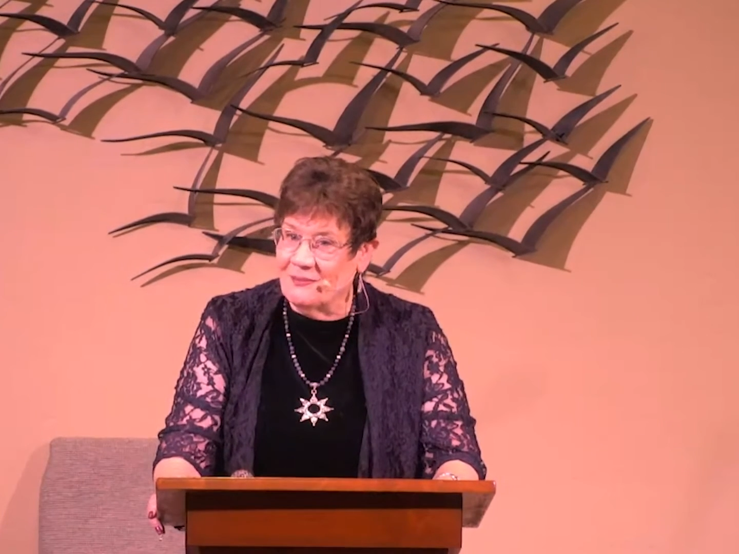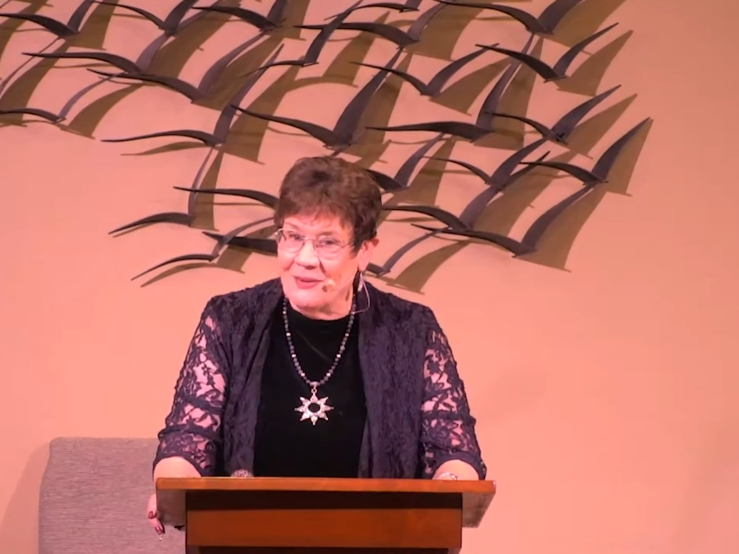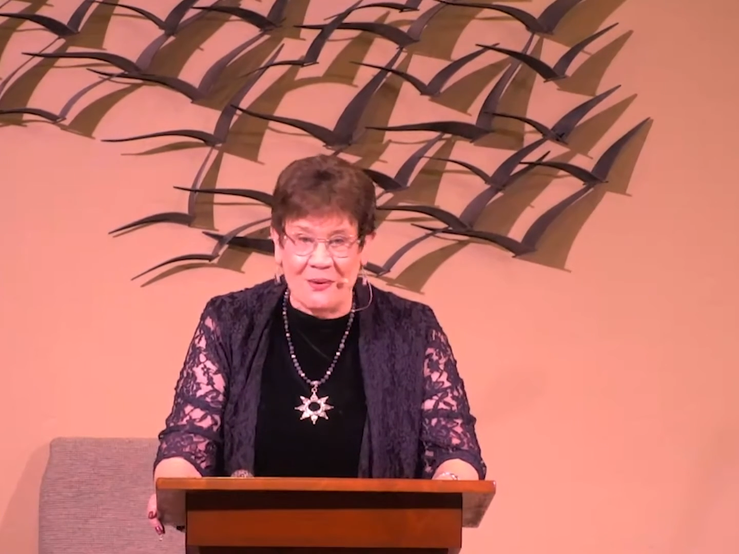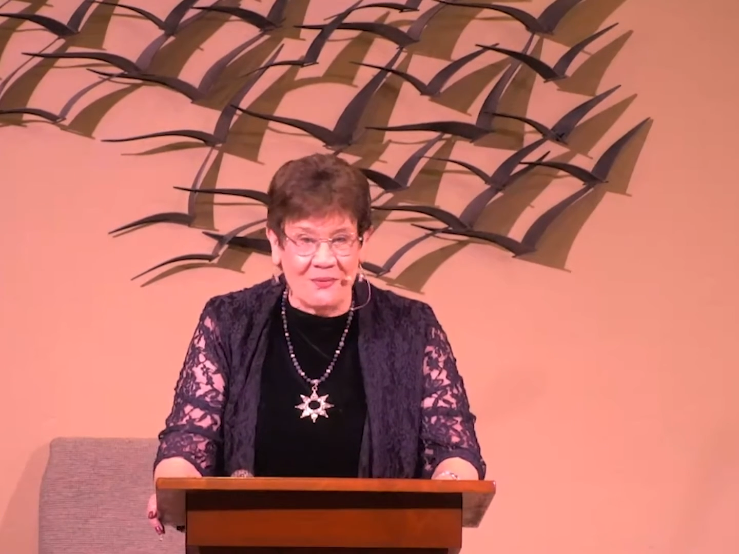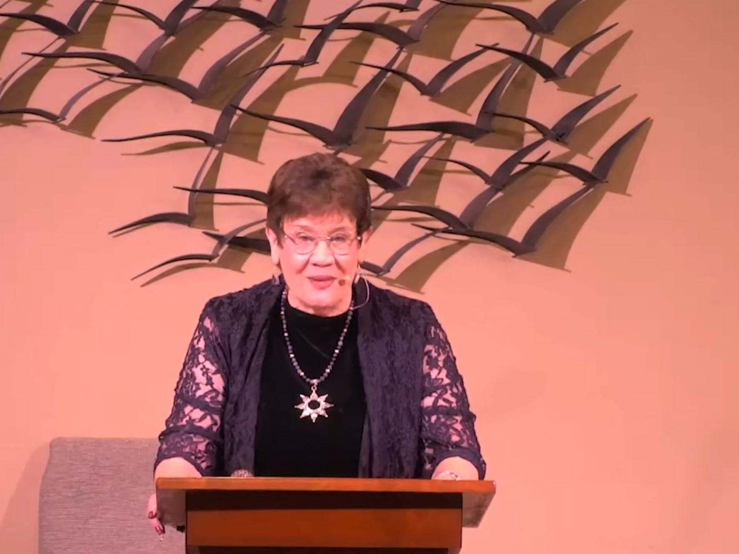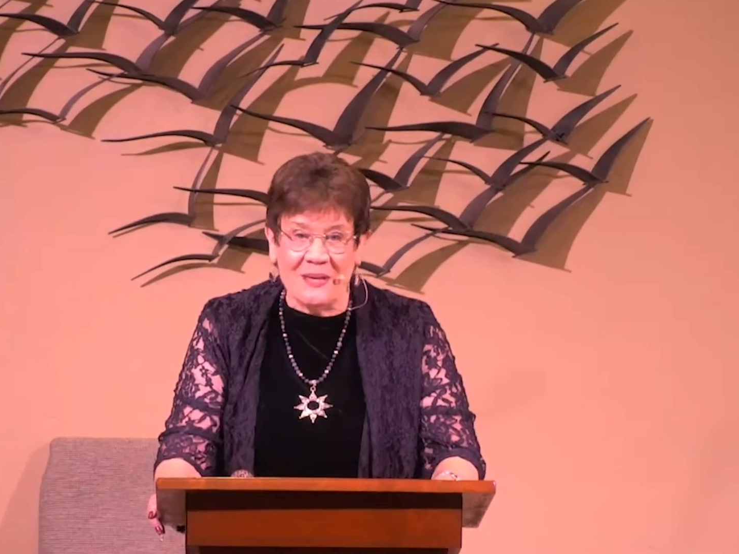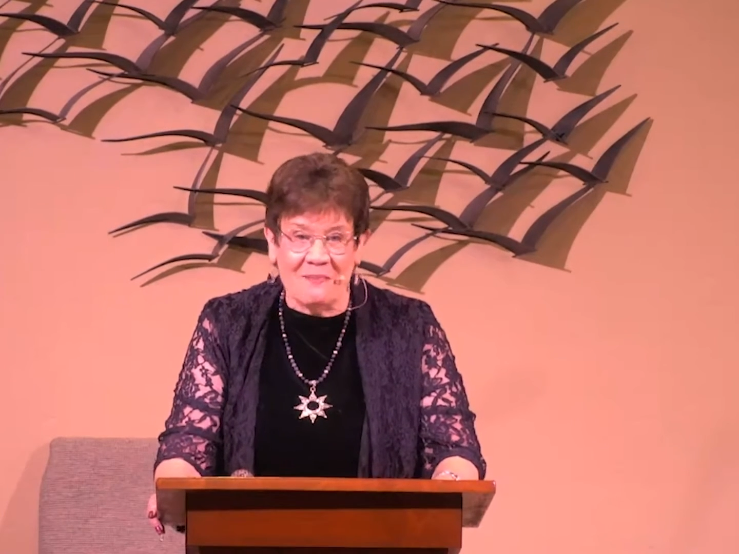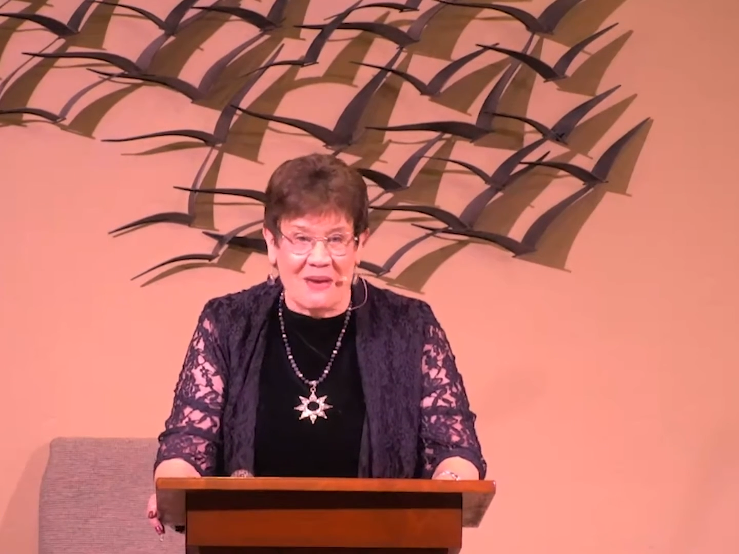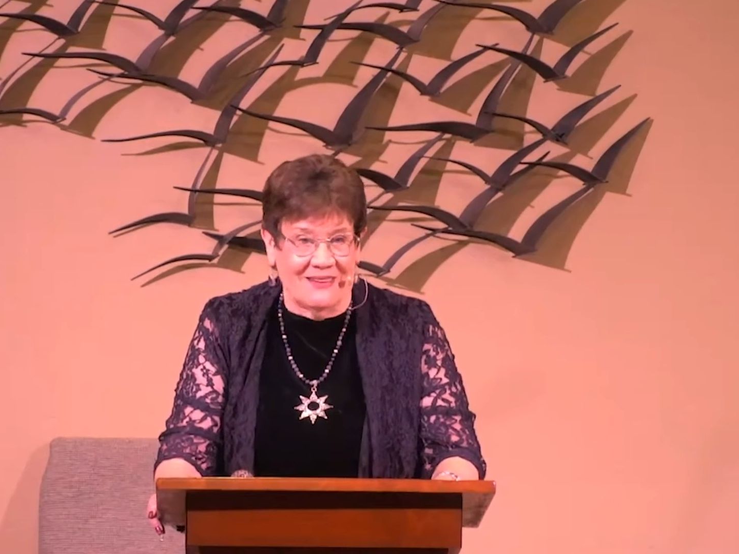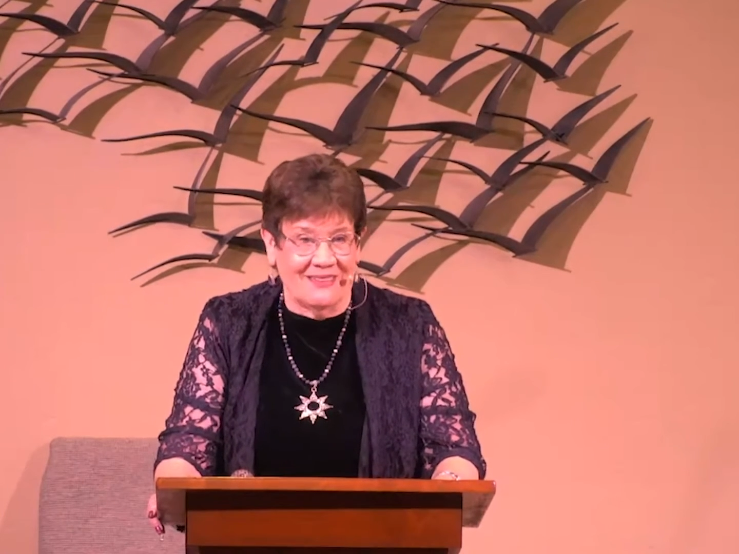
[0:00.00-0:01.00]
We don't think
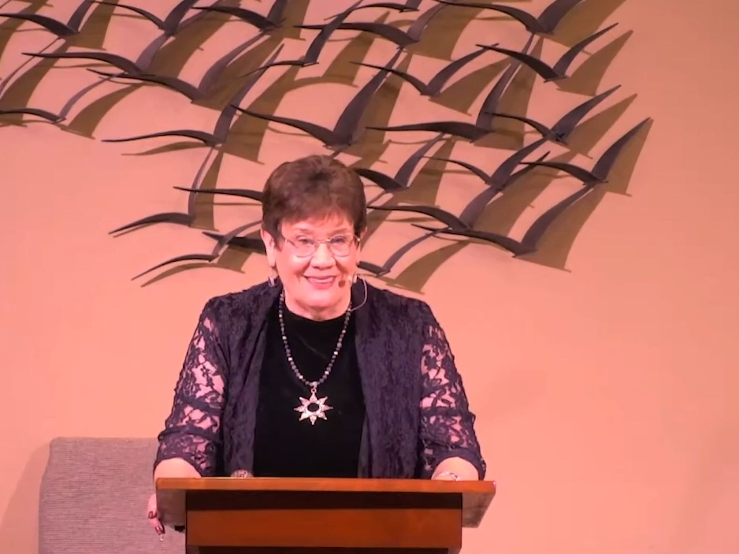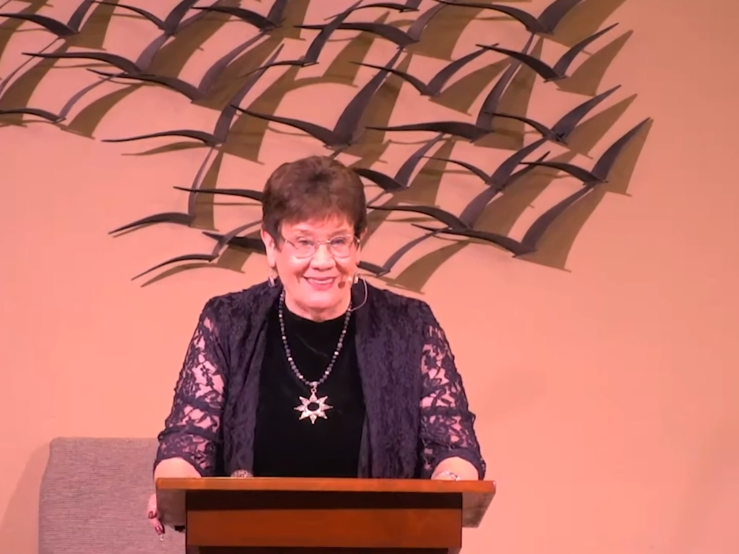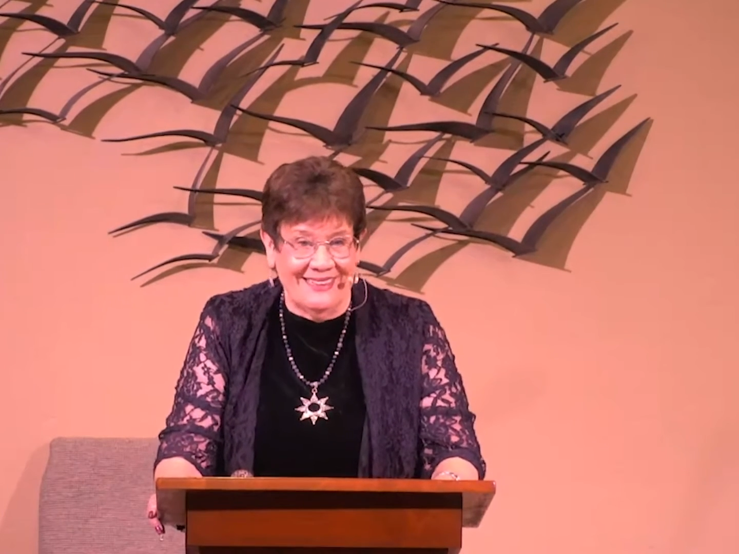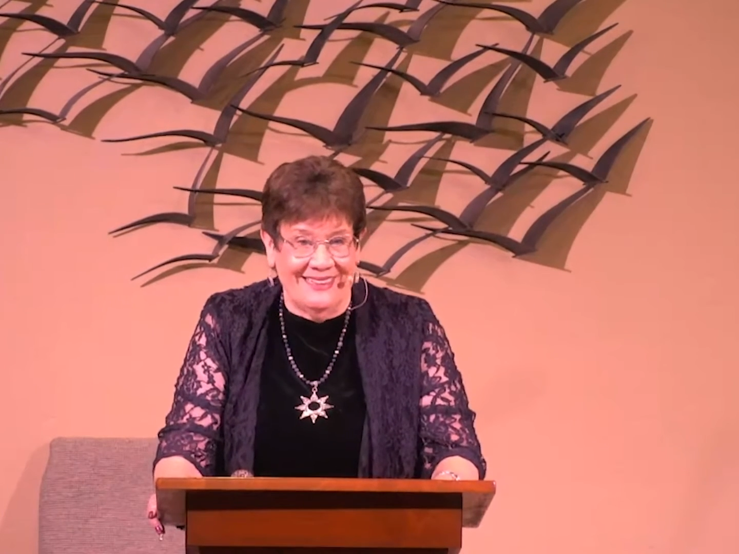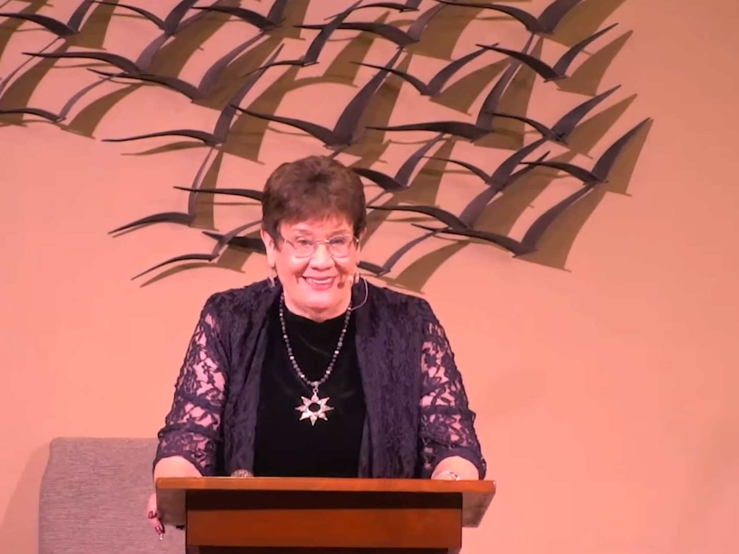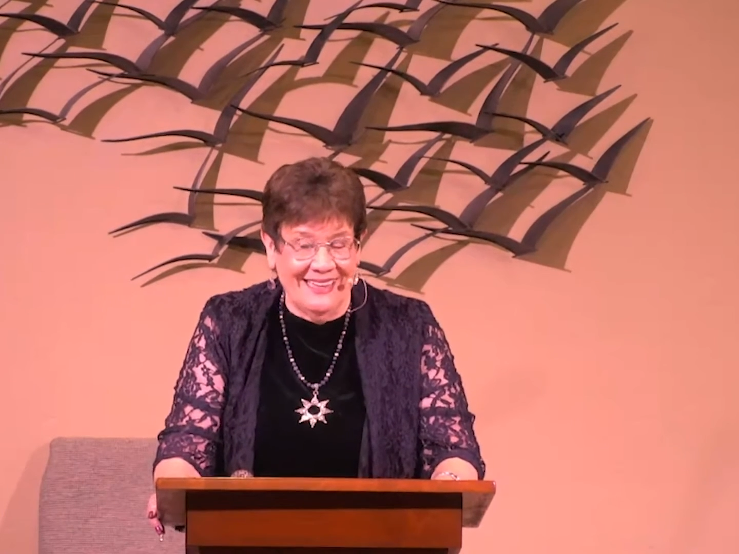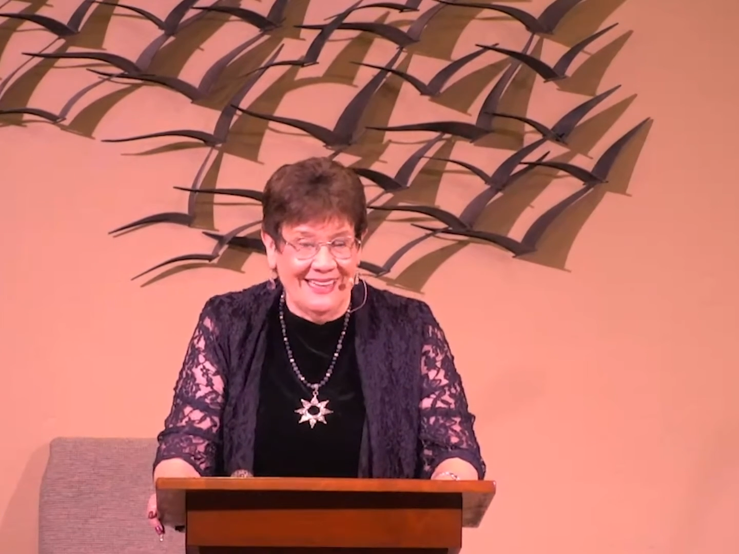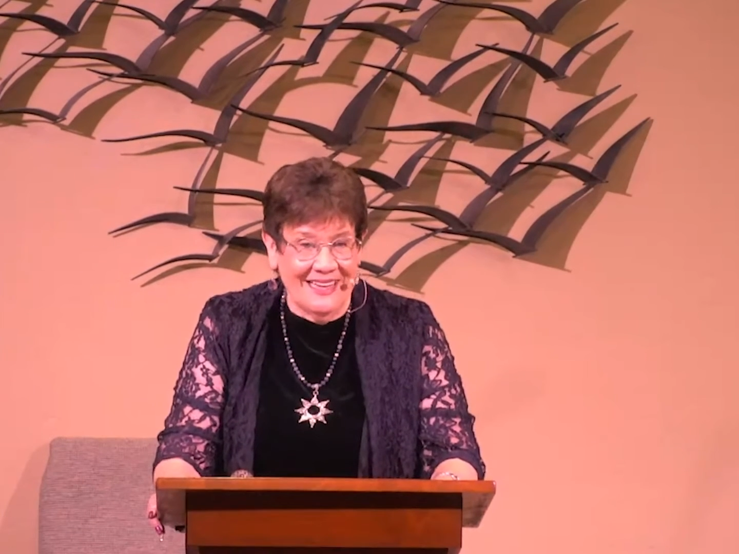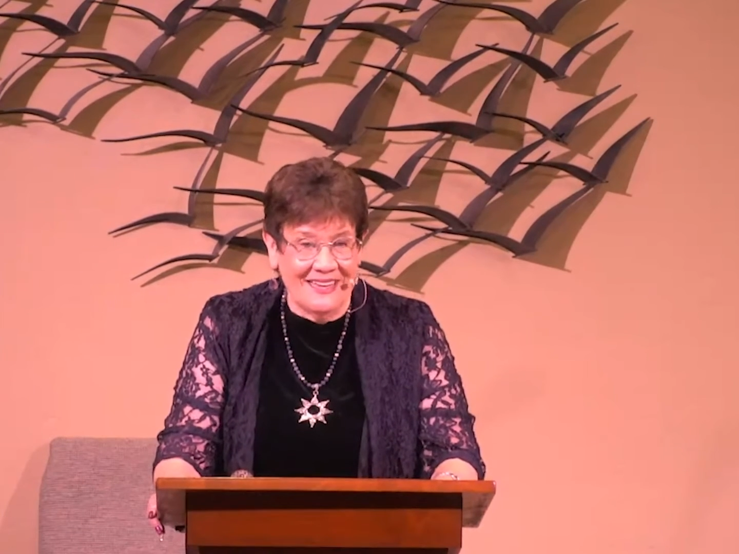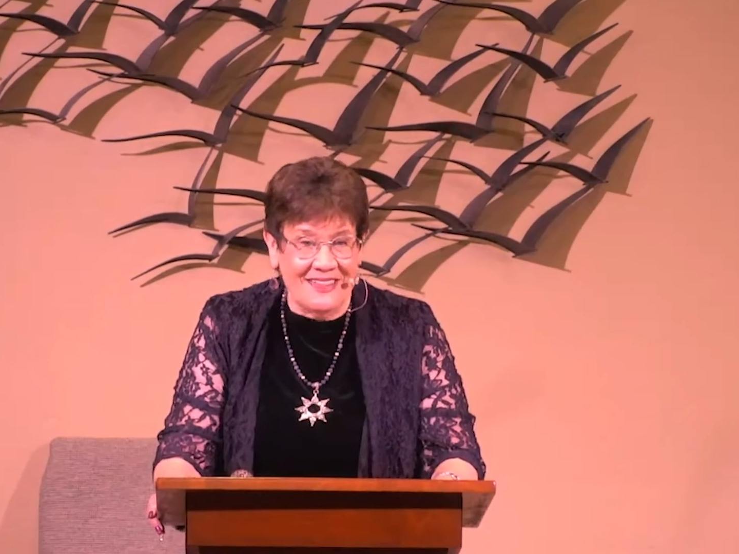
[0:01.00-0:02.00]
about
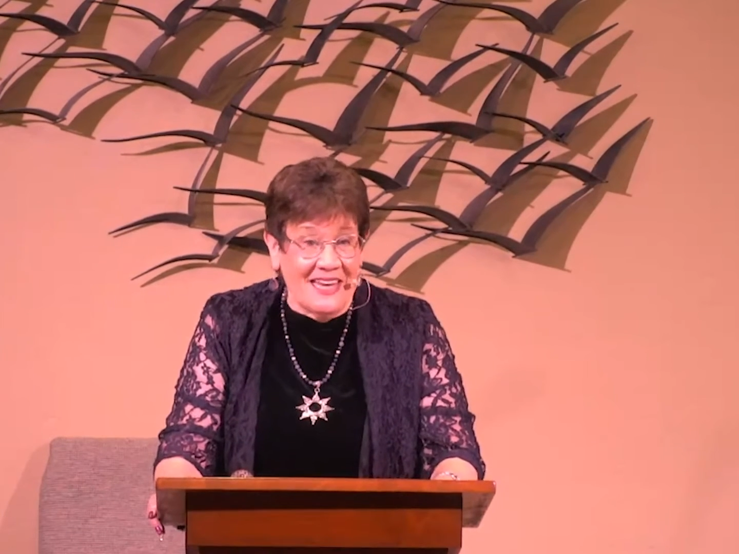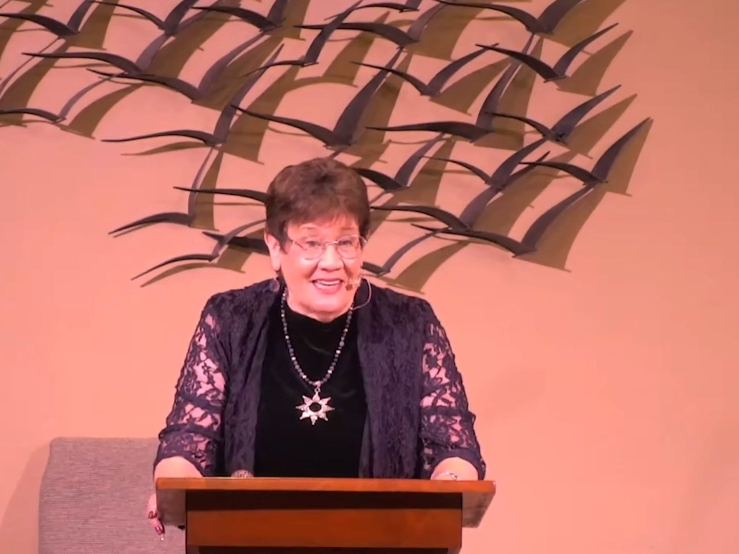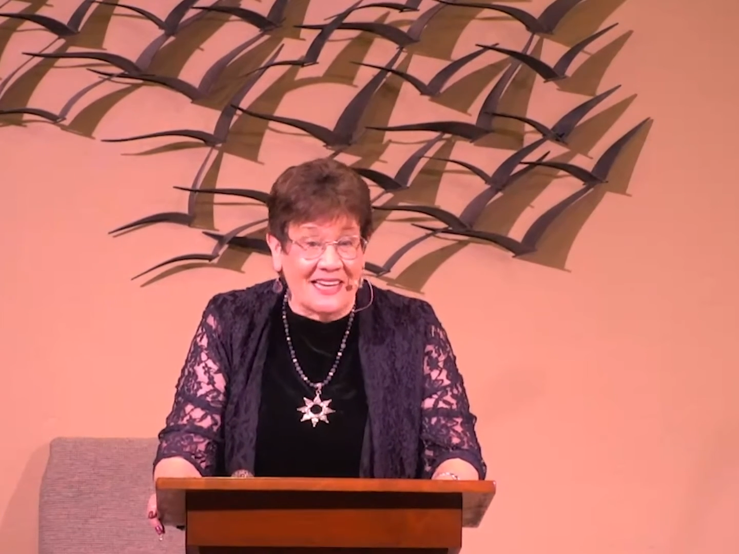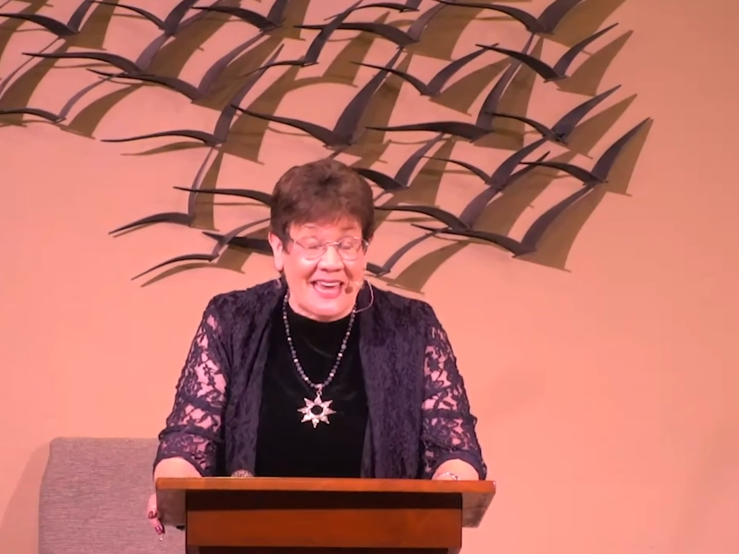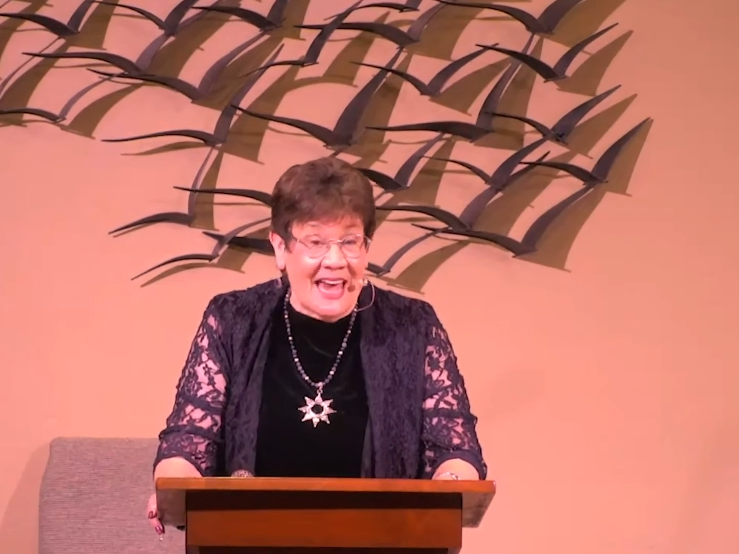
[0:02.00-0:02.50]
thanking